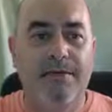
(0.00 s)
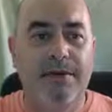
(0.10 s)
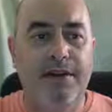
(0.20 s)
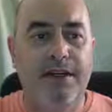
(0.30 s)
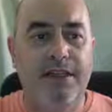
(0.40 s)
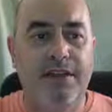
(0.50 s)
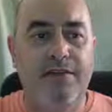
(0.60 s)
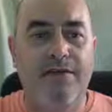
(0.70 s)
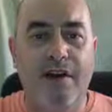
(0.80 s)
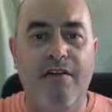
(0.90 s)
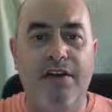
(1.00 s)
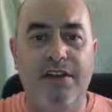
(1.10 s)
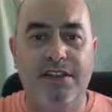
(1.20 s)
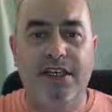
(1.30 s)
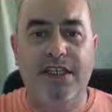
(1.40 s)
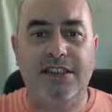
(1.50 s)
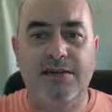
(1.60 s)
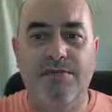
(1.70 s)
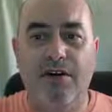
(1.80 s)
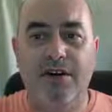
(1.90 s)
It is a very
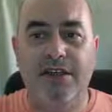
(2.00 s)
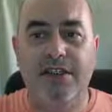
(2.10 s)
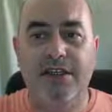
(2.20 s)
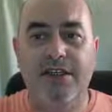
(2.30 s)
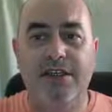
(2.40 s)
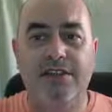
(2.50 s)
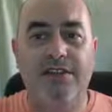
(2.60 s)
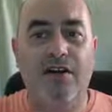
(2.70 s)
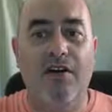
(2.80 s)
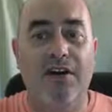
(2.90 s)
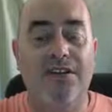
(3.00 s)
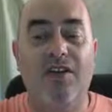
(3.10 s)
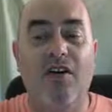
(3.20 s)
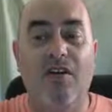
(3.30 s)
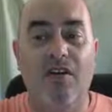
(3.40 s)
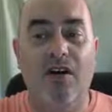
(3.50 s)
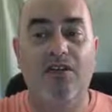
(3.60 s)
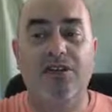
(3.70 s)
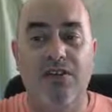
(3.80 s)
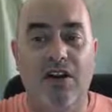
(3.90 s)
sexy product. It's got
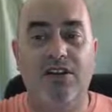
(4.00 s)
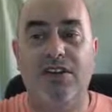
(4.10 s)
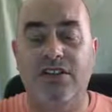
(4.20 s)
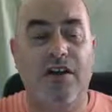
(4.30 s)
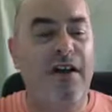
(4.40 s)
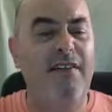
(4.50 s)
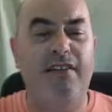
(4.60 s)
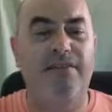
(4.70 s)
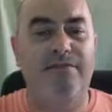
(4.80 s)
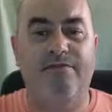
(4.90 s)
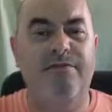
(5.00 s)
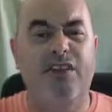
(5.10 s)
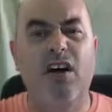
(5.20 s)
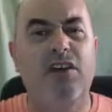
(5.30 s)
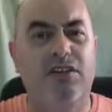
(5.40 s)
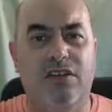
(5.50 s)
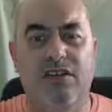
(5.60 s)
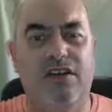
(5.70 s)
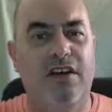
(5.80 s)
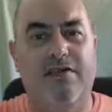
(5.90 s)
lots and lots of stuff. I haven't even touched the
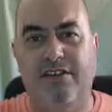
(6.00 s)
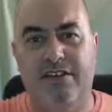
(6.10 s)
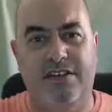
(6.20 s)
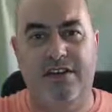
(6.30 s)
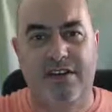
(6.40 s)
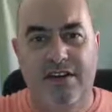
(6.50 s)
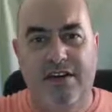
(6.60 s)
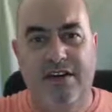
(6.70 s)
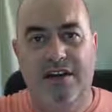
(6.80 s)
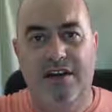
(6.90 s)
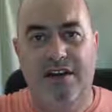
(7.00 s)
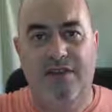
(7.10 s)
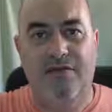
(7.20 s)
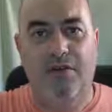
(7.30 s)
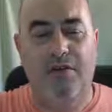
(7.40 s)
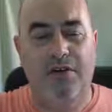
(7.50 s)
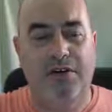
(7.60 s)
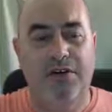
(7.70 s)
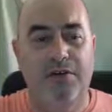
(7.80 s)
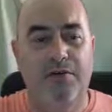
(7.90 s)
surface, okay, of what you
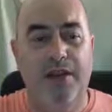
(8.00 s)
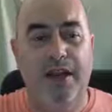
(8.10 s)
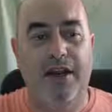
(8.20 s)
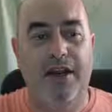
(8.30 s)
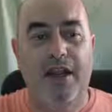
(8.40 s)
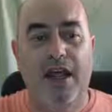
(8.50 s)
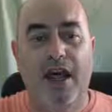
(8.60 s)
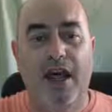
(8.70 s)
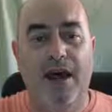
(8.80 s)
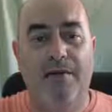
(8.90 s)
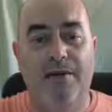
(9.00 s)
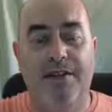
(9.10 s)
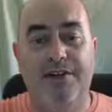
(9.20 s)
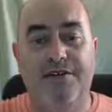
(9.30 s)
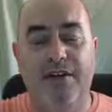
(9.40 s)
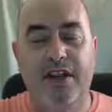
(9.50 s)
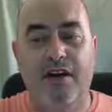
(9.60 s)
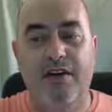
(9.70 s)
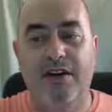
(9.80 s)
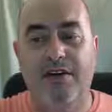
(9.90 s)
can do with it in this video,
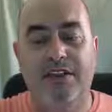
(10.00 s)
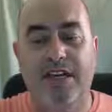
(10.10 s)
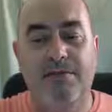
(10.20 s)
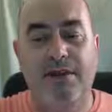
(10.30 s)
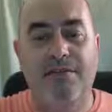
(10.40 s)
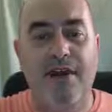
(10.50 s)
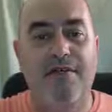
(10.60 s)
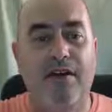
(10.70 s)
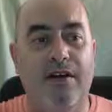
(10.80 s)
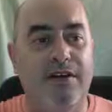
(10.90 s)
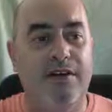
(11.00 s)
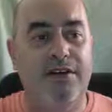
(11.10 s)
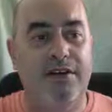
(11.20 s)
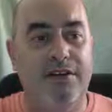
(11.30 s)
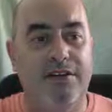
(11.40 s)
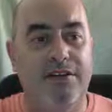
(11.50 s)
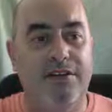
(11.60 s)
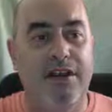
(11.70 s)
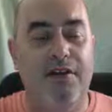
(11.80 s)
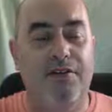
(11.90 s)
and it'll take me forever
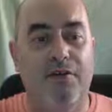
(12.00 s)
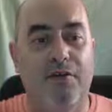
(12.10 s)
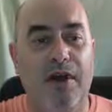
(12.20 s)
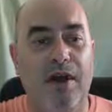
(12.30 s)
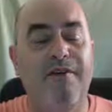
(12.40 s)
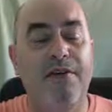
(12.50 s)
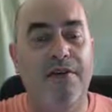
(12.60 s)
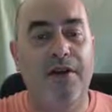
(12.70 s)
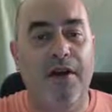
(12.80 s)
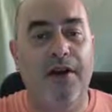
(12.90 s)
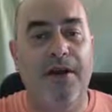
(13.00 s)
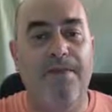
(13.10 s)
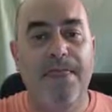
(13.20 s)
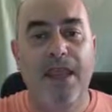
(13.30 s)
to go through everything on it.